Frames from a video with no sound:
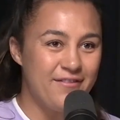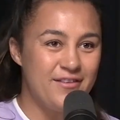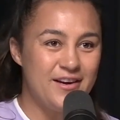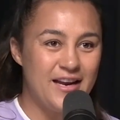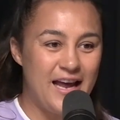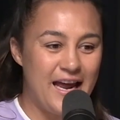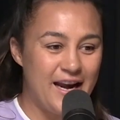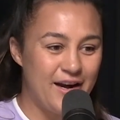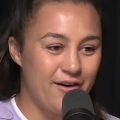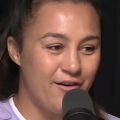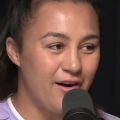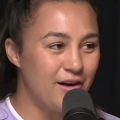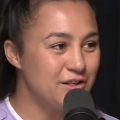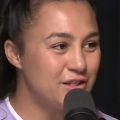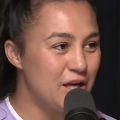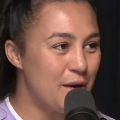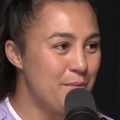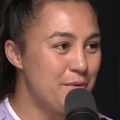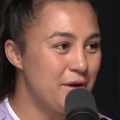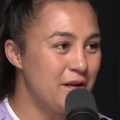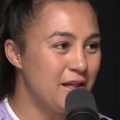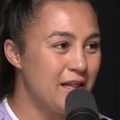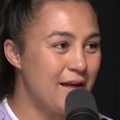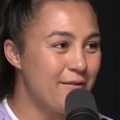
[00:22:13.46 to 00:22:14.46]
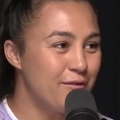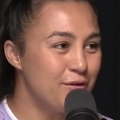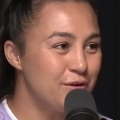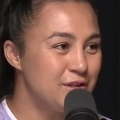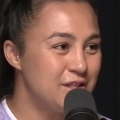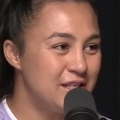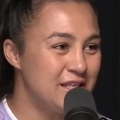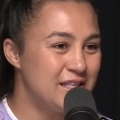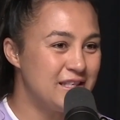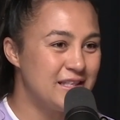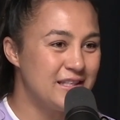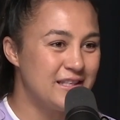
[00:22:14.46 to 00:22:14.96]
even at NRLW
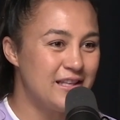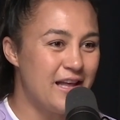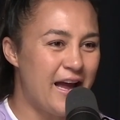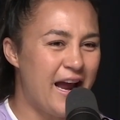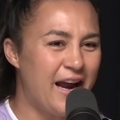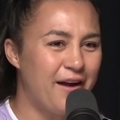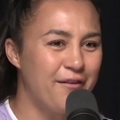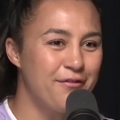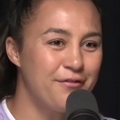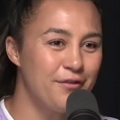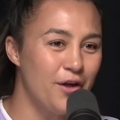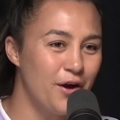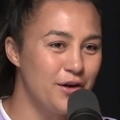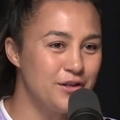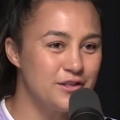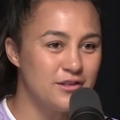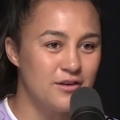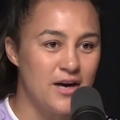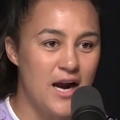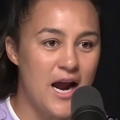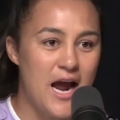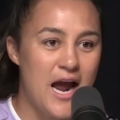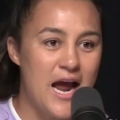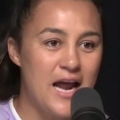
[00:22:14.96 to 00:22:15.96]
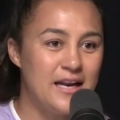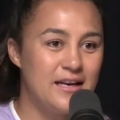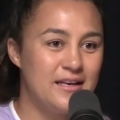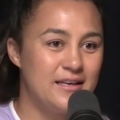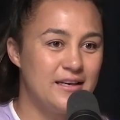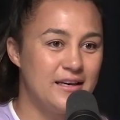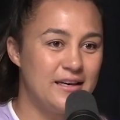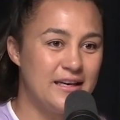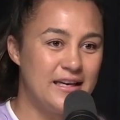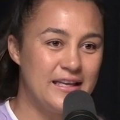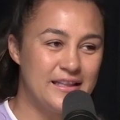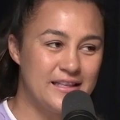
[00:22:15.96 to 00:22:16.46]
level, she's like floats
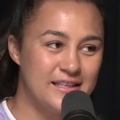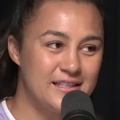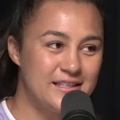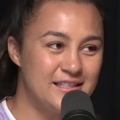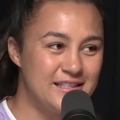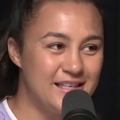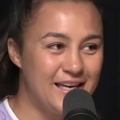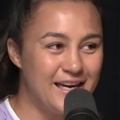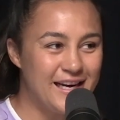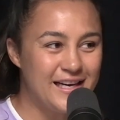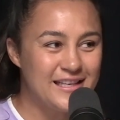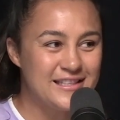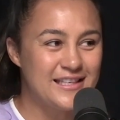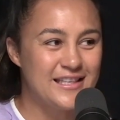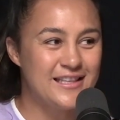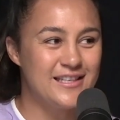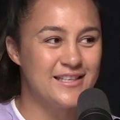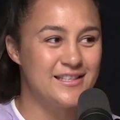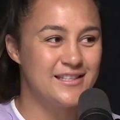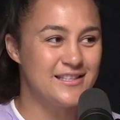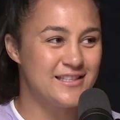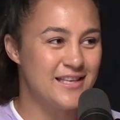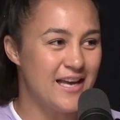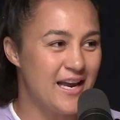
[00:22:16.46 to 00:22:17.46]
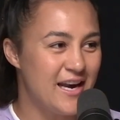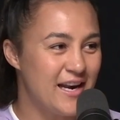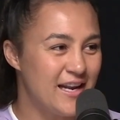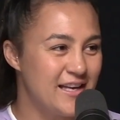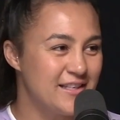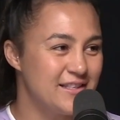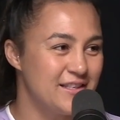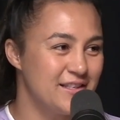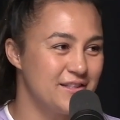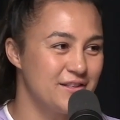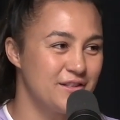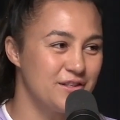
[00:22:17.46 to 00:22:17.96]
around in the six in the
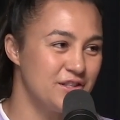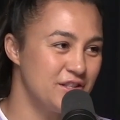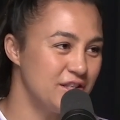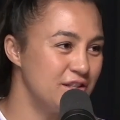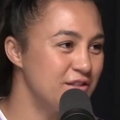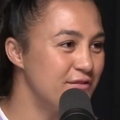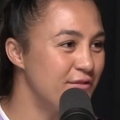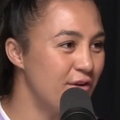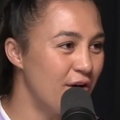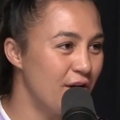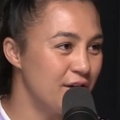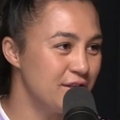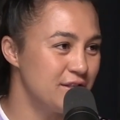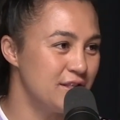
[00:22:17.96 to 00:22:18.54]
centers. It's because she's